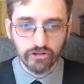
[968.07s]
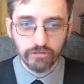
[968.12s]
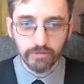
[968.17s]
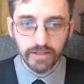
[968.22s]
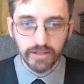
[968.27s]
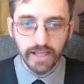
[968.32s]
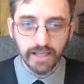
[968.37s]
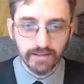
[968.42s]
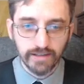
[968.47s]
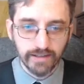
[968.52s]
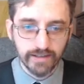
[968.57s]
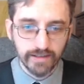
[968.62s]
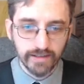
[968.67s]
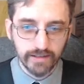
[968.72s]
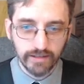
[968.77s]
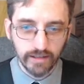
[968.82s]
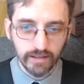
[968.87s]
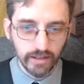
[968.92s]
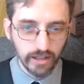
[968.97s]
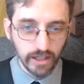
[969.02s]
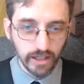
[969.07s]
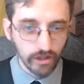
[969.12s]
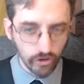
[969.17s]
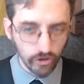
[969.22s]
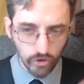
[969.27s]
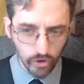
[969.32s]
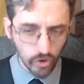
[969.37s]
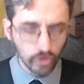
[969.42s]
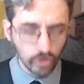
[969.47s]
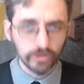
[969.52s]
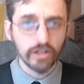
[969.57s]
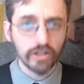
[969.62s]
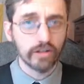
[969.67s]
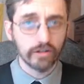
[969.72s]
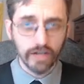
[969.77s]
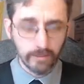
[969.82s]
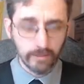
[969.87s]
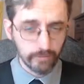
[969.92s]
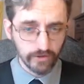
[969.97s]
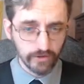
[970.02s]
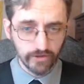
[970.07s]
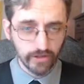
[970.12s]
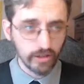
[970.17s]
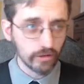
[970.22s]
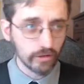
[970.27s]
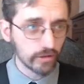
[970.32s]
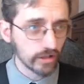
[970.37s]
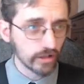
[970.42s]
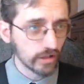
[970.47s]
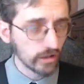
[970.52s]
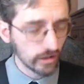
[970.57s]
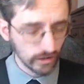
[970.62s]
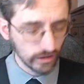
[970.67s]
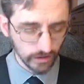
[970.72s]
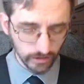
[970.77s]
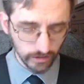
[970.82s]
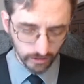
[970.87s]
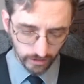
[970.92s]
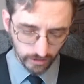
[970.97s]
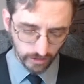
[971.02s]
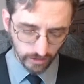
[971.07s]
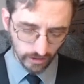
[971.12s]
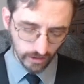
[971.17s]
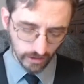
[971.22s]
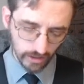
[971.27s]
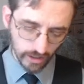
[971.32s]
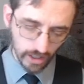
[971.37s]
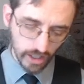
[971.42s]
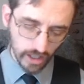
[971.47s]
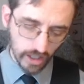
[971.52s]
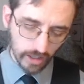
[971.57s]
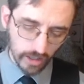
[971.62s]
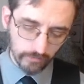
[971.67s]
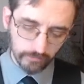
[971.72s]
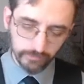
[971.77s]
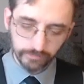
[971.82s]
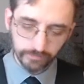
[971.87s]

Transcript: but that's a whole nother episode. But